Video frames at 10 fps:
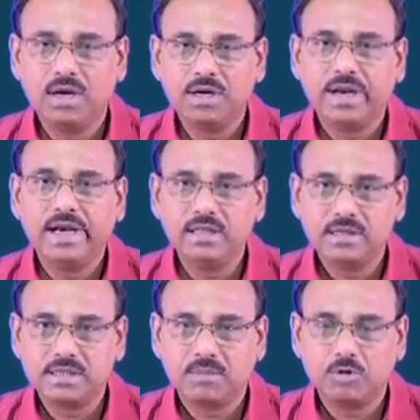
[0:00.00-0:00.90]
training
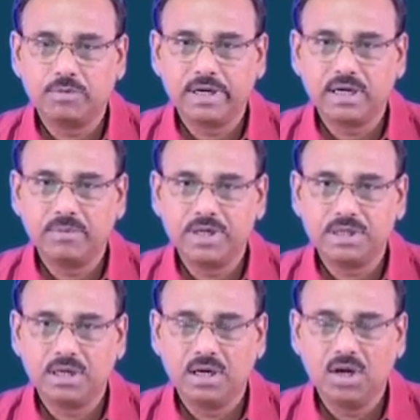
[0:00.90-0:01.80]
this support vector
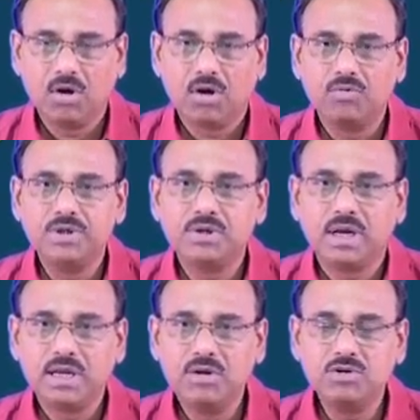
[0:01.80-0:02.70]
machine or which are
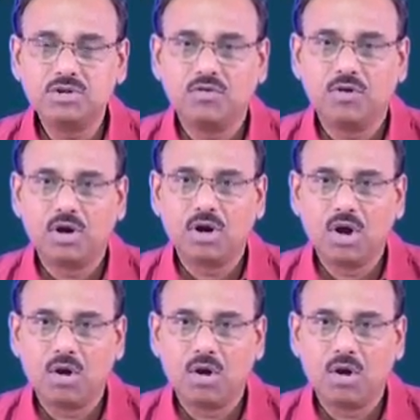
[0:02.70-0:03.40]
used for